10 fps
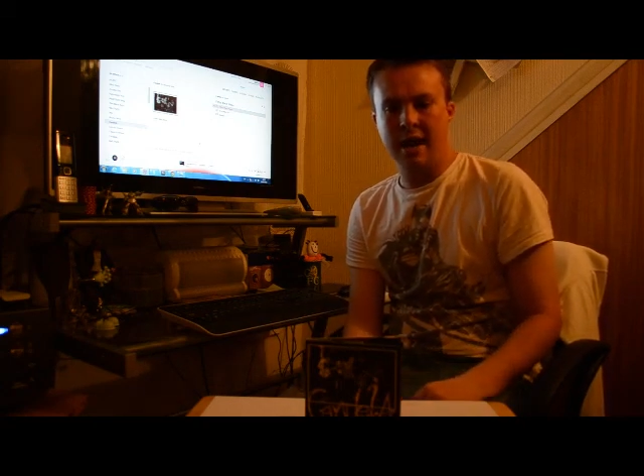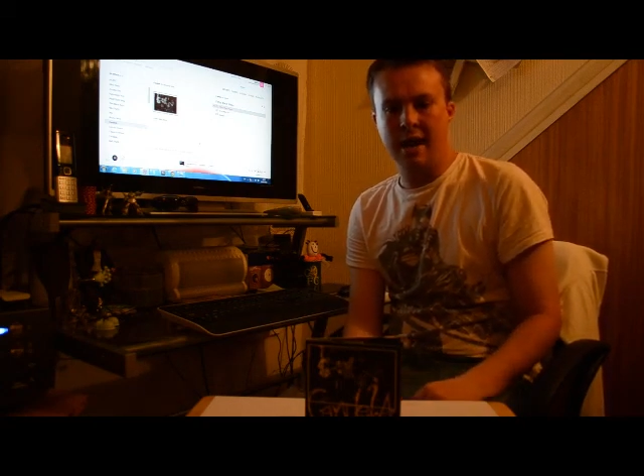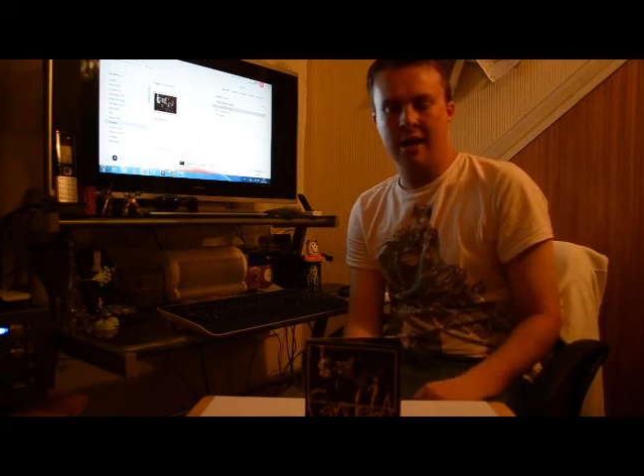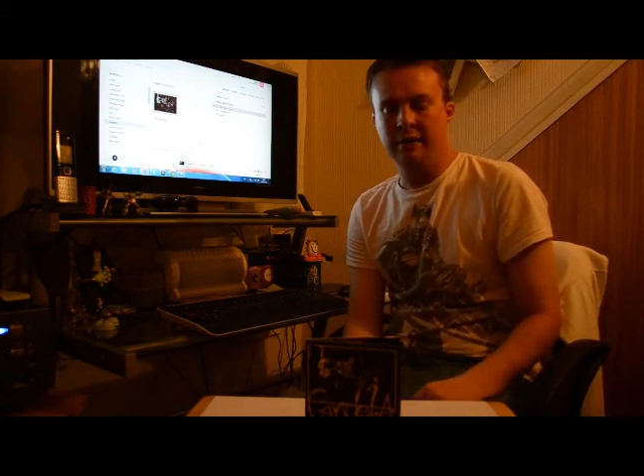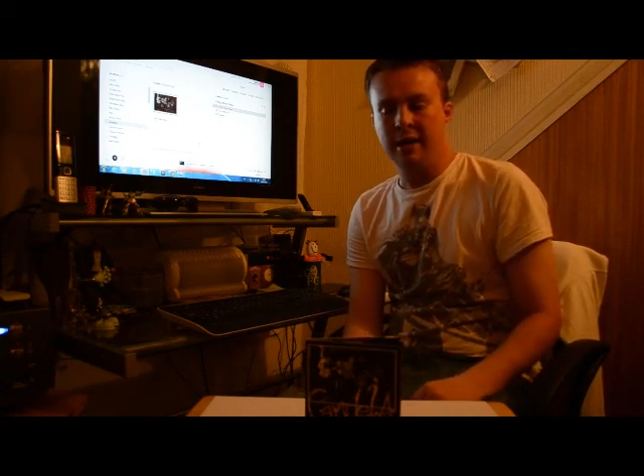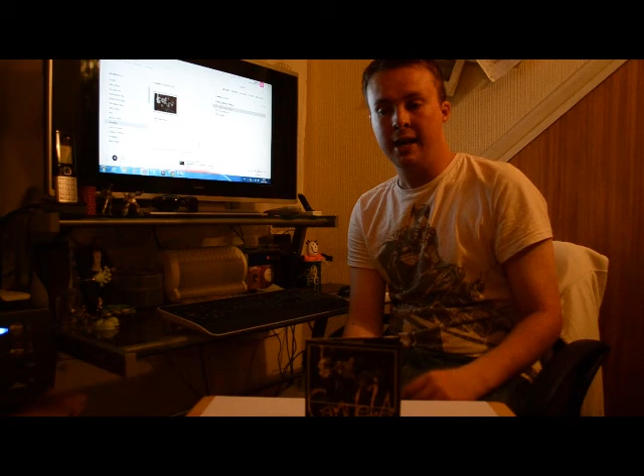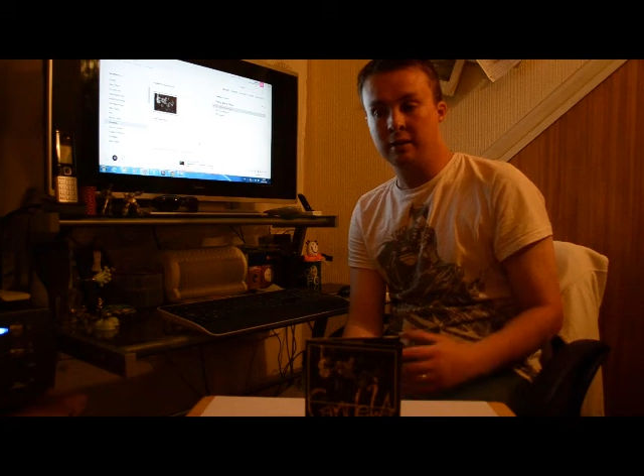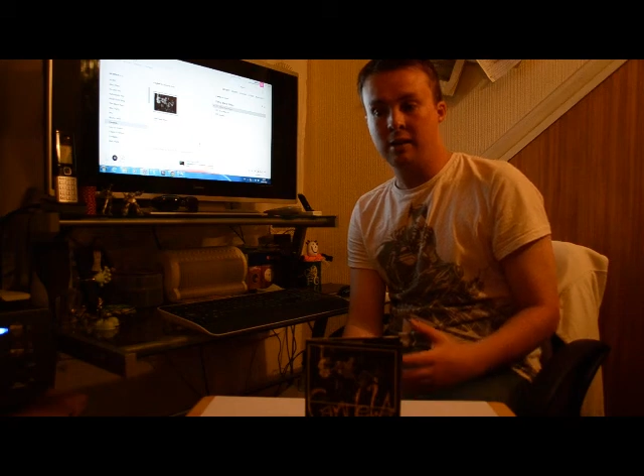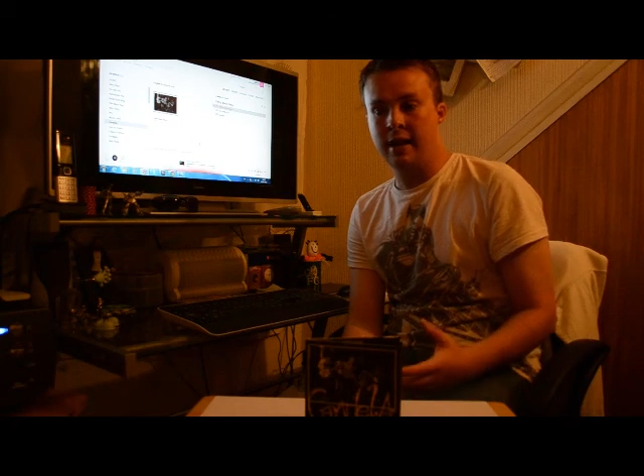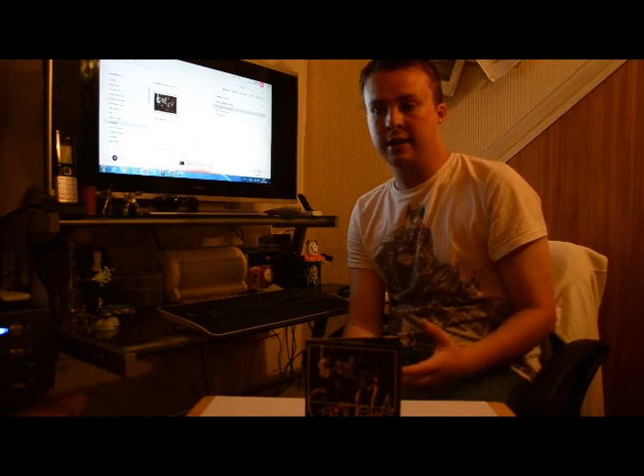and the
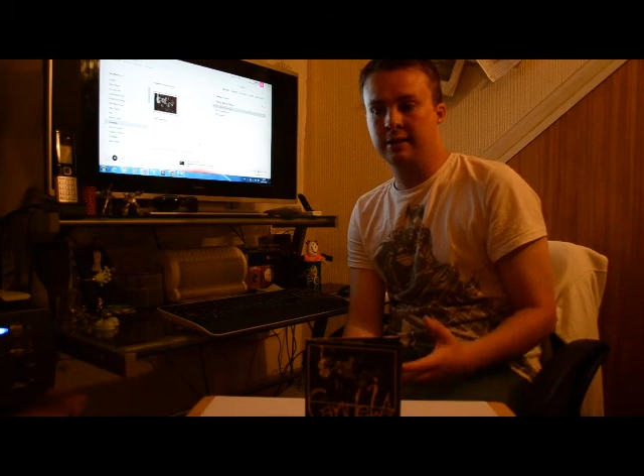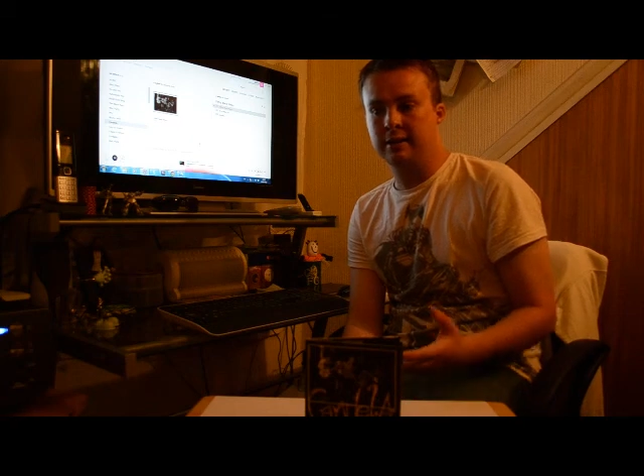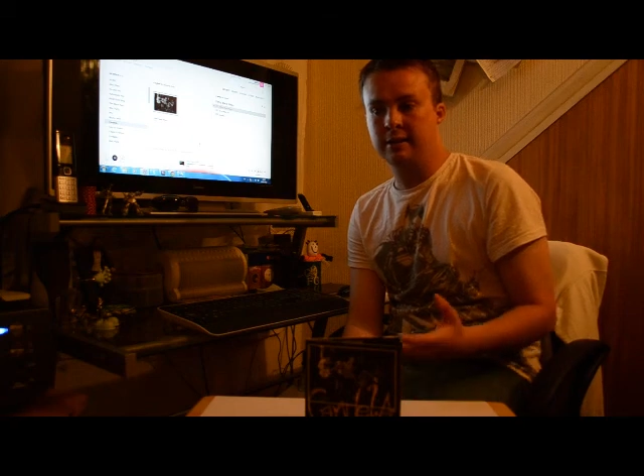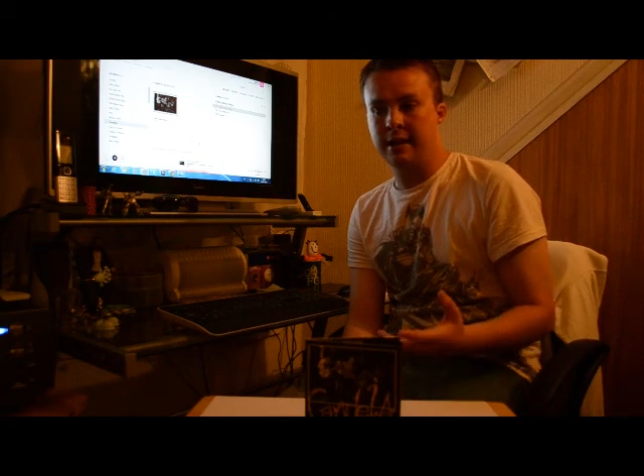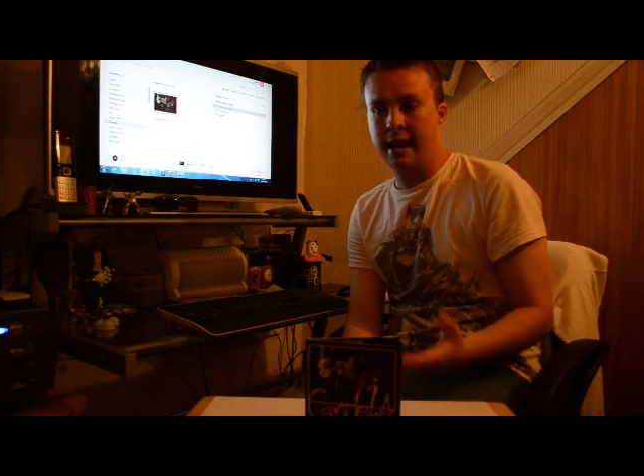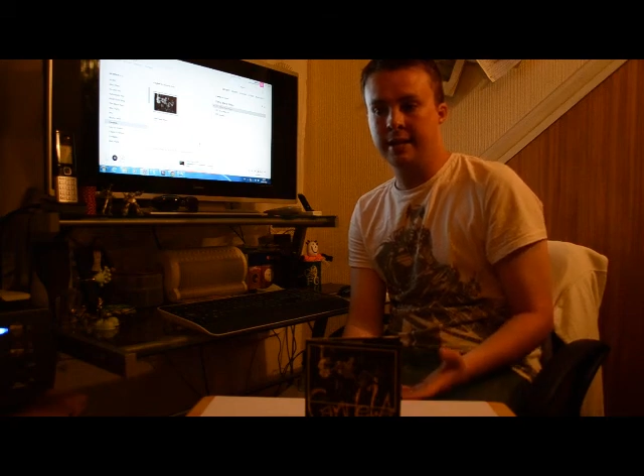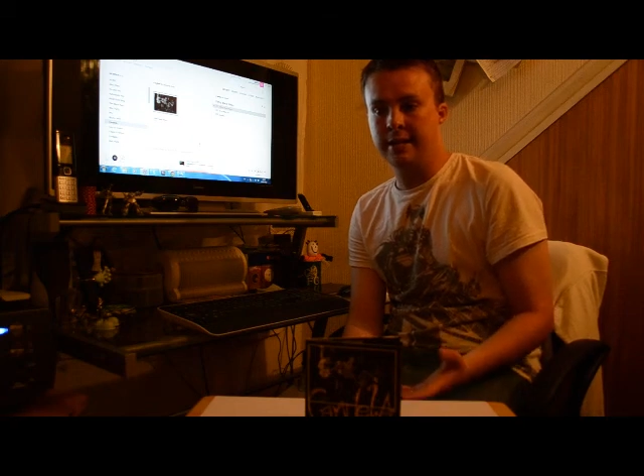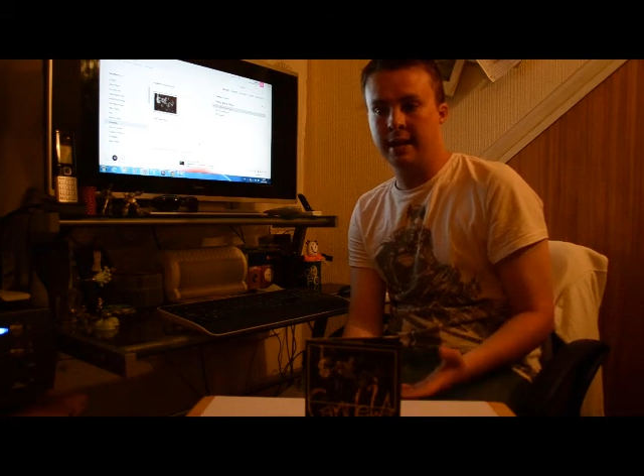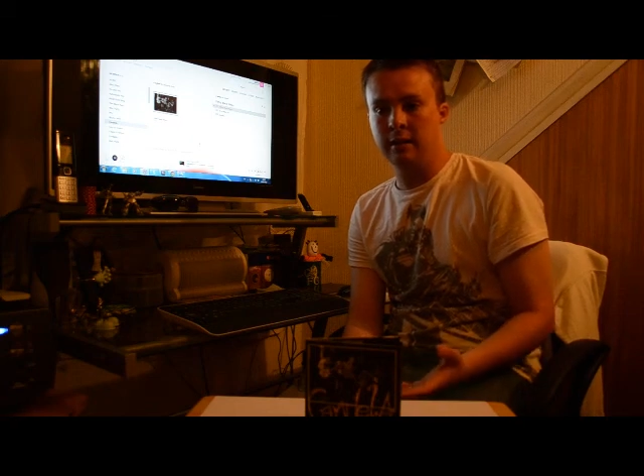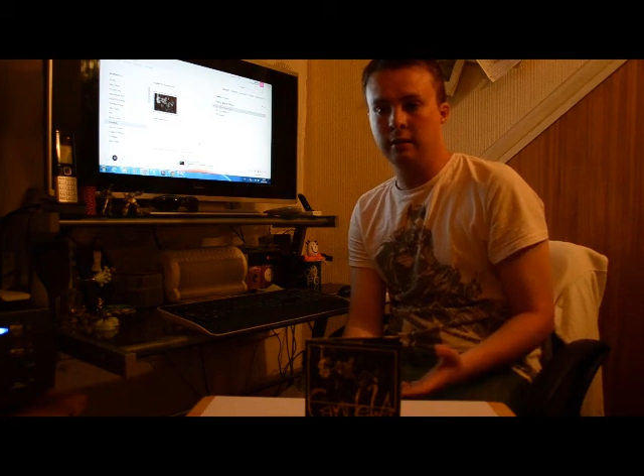headline act,
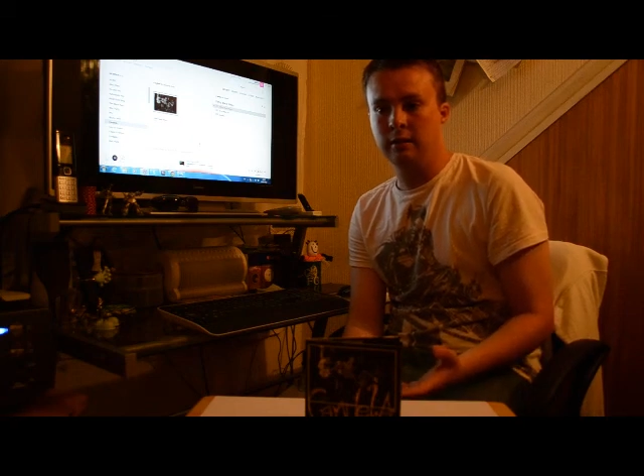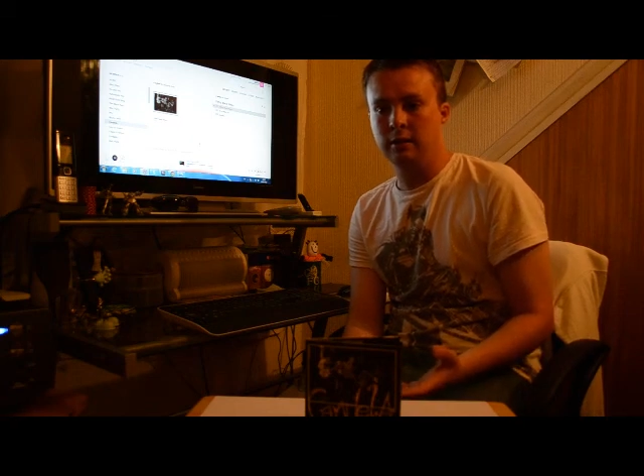Candela,